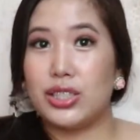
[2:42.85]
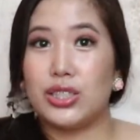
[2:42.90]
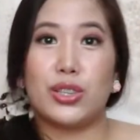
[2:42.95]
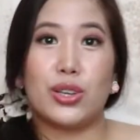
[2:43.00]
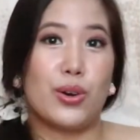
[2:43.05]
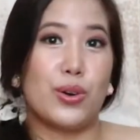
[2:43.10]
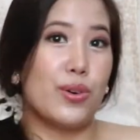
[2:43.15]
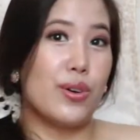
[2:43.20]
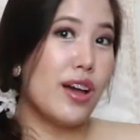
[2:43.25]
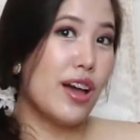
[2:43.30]

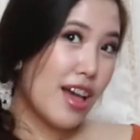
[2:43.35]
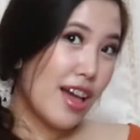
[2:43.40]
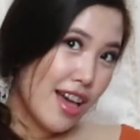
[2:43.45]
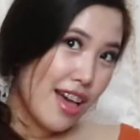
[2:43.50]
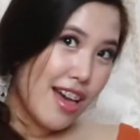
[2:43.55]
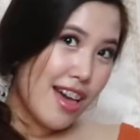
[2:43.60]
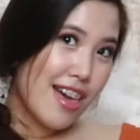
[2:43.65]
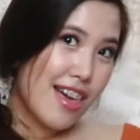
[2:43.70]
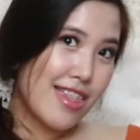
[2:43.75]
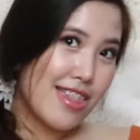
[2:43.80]
So
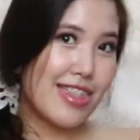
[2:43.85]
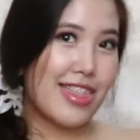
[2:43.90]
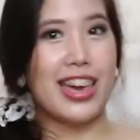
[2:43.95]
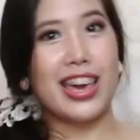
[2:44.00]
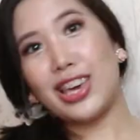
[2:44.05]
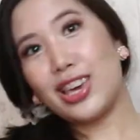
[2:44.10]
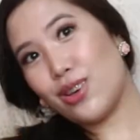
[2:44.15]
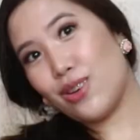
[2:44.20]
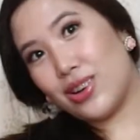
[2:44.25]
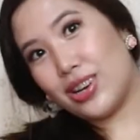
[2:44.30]

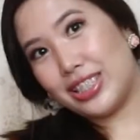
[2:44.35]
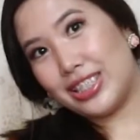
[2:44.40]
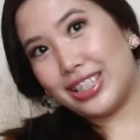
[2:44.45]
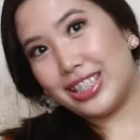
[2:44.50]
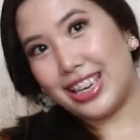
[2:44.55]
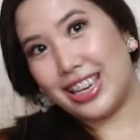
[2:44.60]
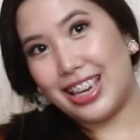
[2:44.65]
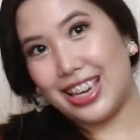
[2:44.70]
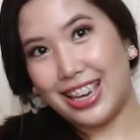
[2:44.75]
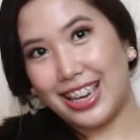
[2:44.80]
thank you,
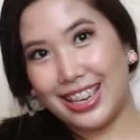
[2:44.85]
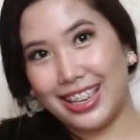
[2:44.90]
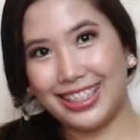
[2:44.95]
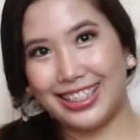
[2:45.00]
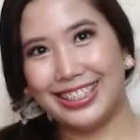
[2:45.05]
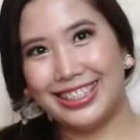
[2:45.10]
auntie.